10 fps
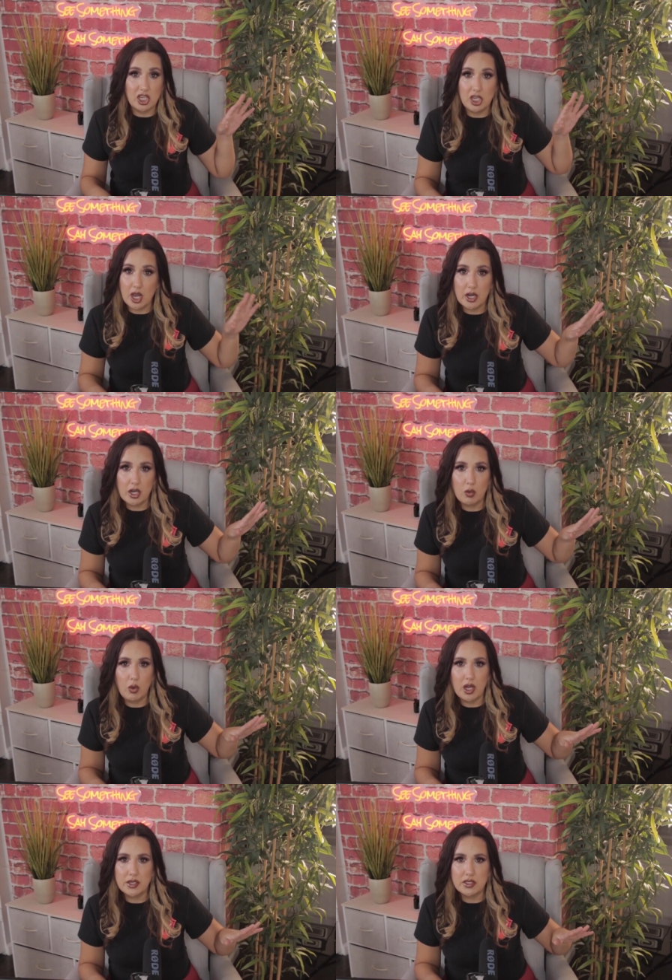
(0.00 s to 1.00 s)
the younger
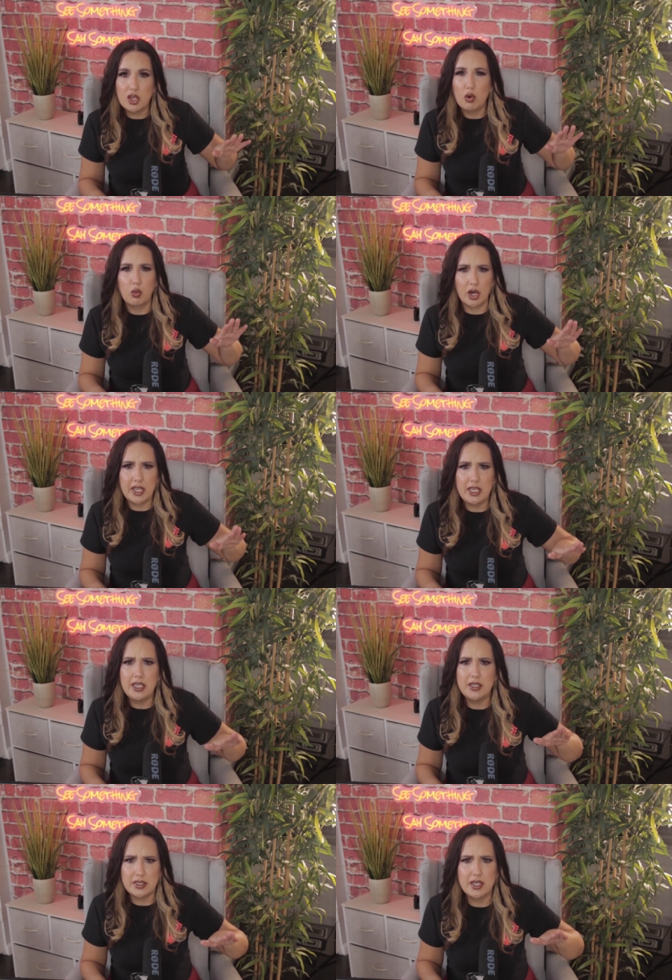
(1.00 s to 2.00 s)
ones were
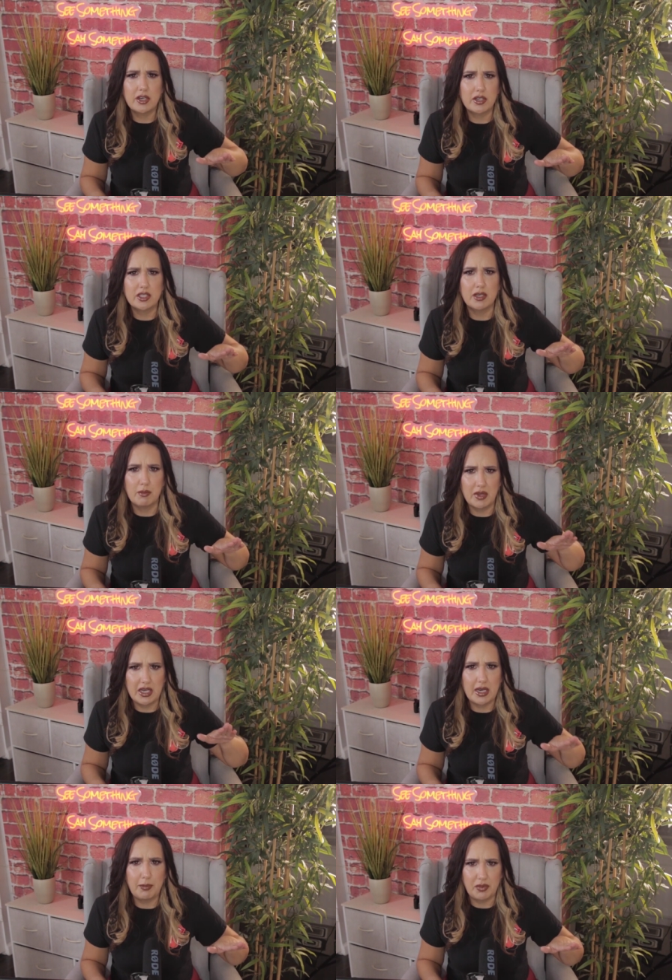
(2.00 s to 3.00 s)
easier to
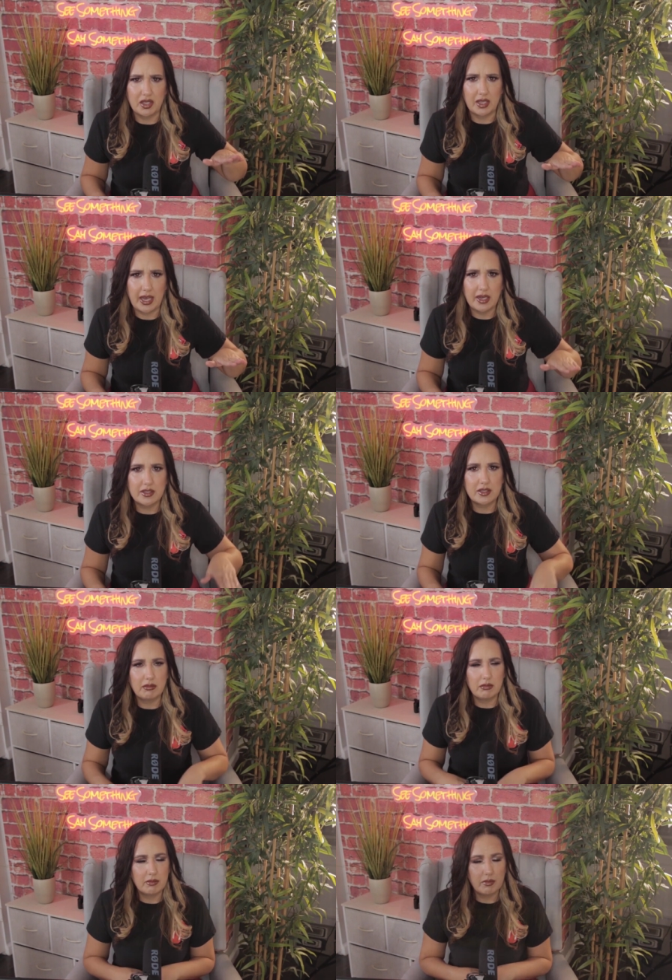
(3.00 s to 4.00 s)
manipulate.